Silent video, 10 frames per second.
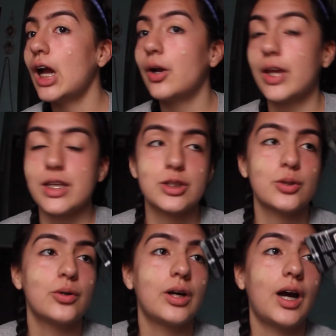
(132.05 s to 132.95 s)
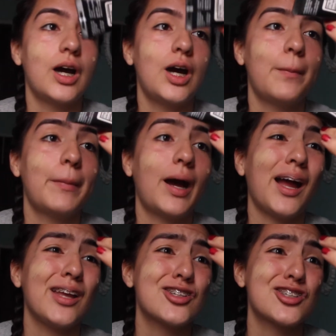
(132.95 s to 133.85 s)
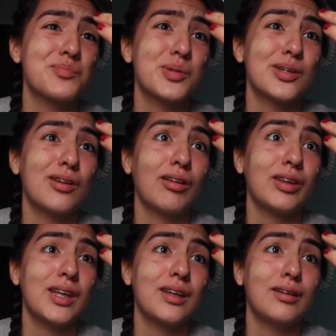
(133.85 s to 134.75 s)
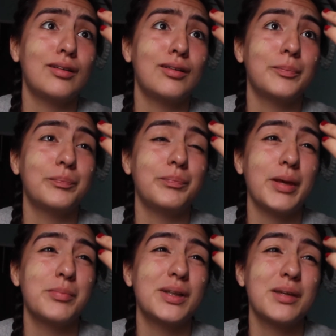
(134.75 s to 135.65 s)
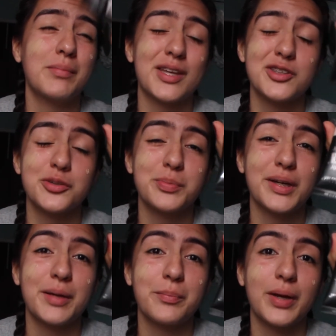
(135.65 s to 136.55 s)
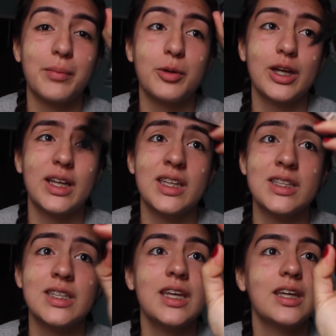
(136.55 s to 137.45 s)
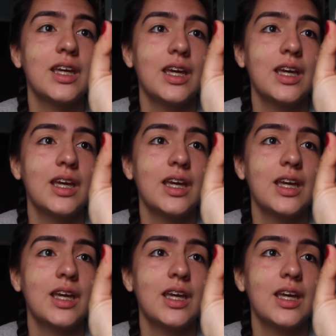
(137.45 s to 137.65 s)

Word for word: Okay, so um, I just put on the um, Maybelline Master Prime Primer and this is like